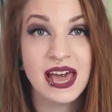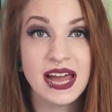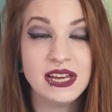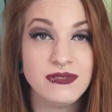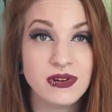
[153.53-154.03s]

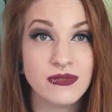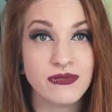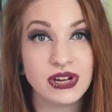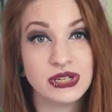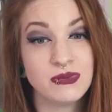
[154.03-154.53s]
And you've got
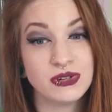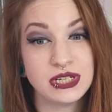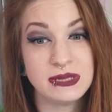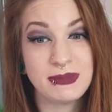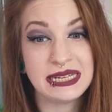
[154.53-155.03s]
freshwater
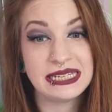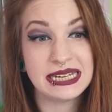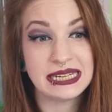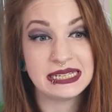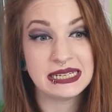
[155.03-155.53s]

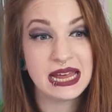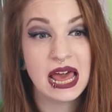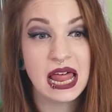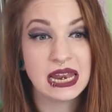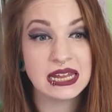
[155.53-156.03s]
species,
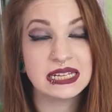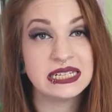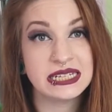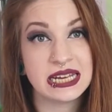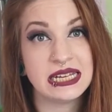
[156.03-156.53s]
like
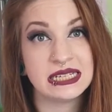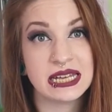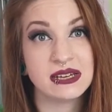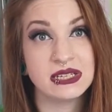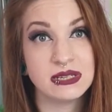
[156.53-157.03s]
today's,
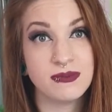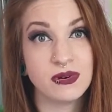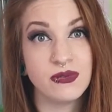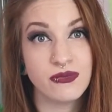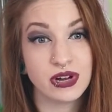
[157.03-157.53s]
that can
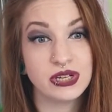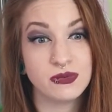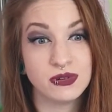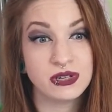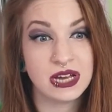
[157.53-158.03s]
support
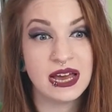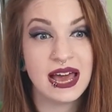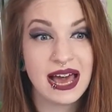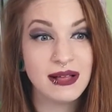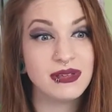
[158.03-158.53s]
freshwater
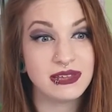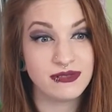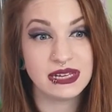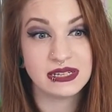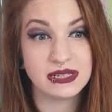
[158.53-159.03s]
algae
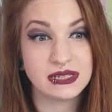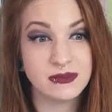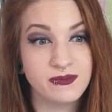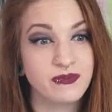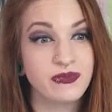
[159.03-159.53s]
feeders.
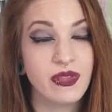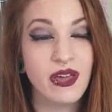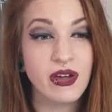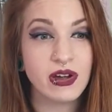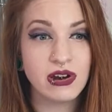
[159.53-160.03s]

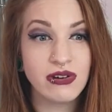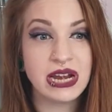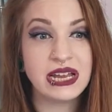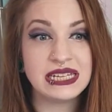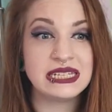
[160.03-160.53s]

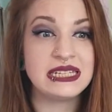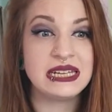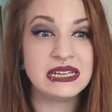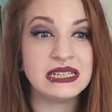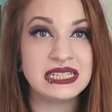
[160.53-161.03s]
Chlorella is a
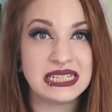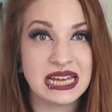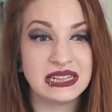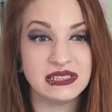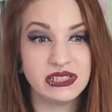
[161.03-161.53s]

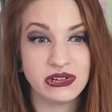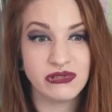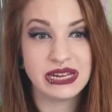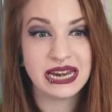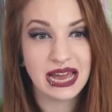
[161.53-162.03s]
single-celled
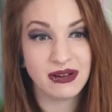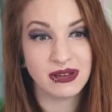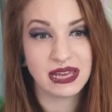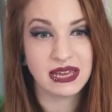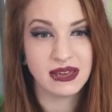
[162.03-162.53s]
green
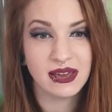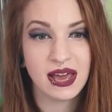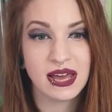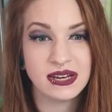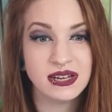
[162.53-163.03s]
algae,
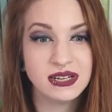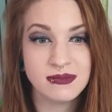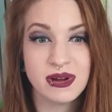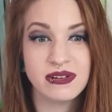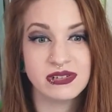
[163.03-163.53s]
and under the
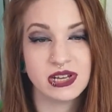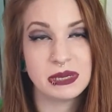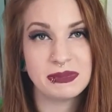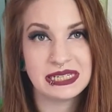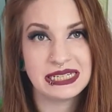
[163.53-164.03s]
microscope,
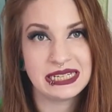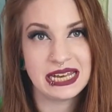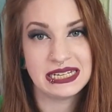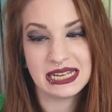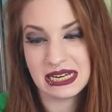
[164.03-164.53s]
as I
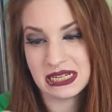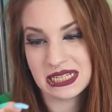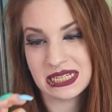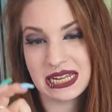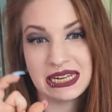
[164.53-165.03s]
said, it
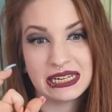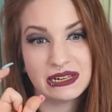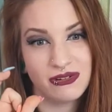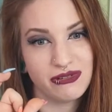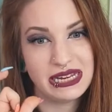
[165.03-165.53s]
looks like little
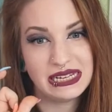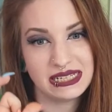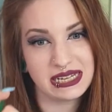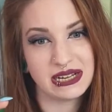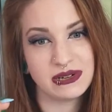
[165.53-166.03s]
green
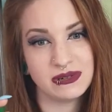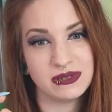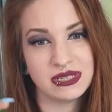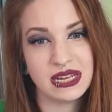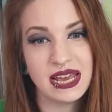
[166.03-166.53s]

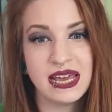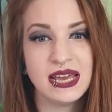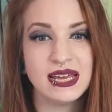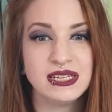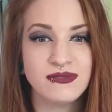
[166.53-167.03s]
circles.
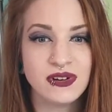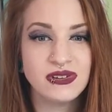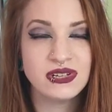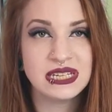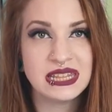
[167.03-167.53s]
It's
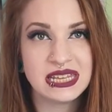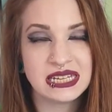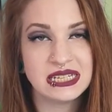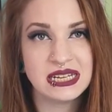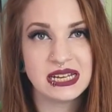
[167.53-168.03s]

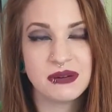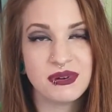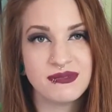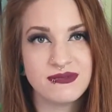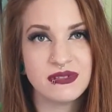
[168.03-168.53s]
photosynthetic,
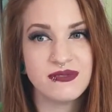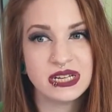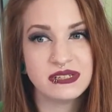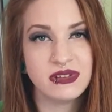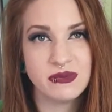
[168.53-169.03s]
however for the
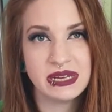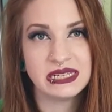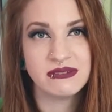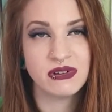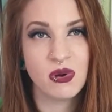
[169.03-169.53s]
first few
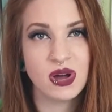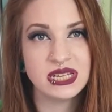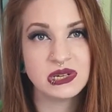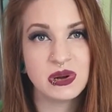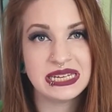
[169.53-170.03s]
weeks it requires
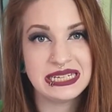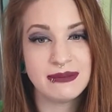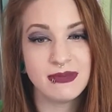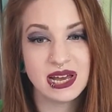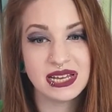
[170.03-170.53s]
quite
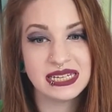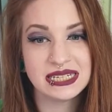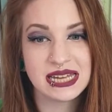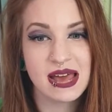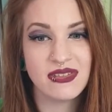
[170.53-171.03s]
dim
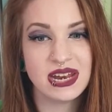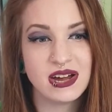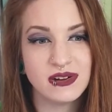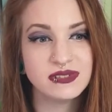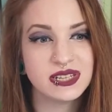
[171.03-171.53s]
light and then
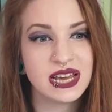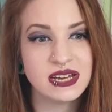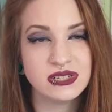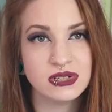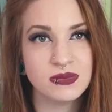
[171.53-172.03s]
after that
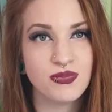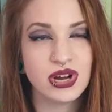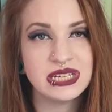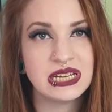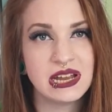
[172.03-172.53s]
it's onto
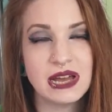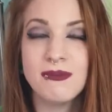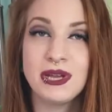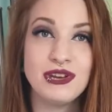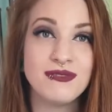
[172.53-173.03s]
brighter light
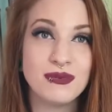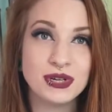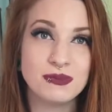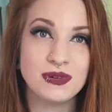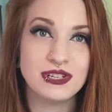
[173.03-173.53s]
but you never
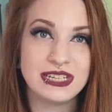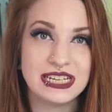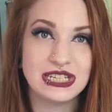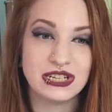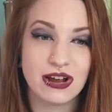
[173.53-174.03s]
want to put it
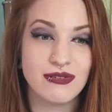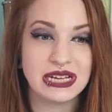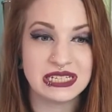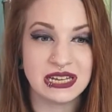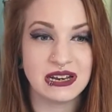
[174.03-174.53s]
in
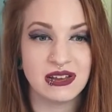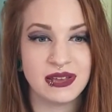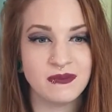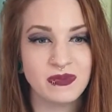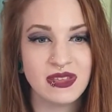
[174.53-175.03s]
direct
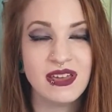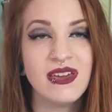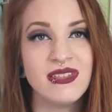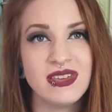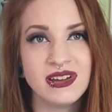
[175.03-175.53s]
sunlight.
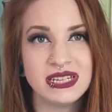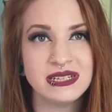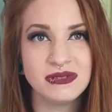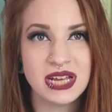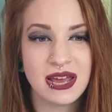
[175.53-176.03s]
The
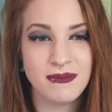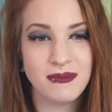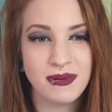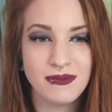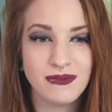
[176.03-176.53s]
ideal temp
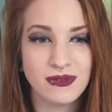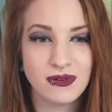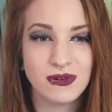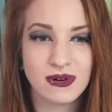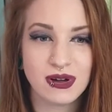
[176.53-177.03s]

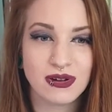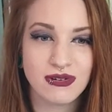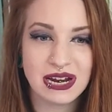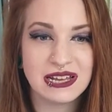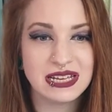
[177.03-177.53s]
for
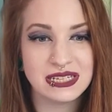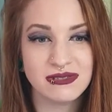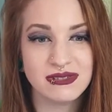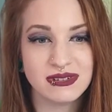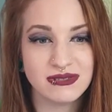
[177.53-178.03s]
Chlorella is
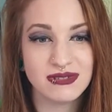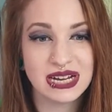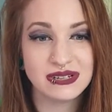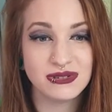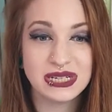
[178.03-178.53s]

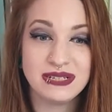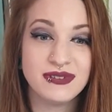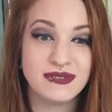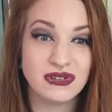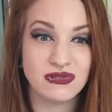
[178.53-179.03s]
around
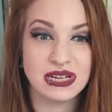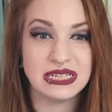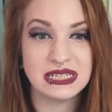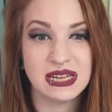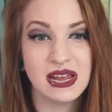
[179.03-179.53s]
25
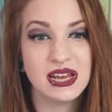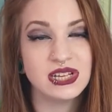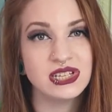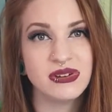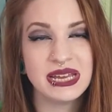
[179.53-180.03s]
degrees.
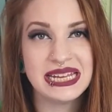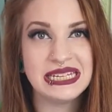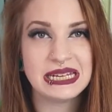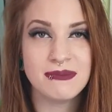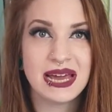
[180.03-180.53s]
So a
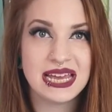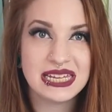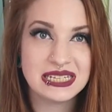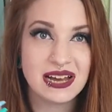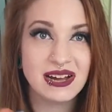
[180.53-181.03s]
heating mat
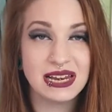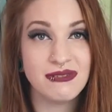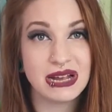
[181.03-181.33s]
is highly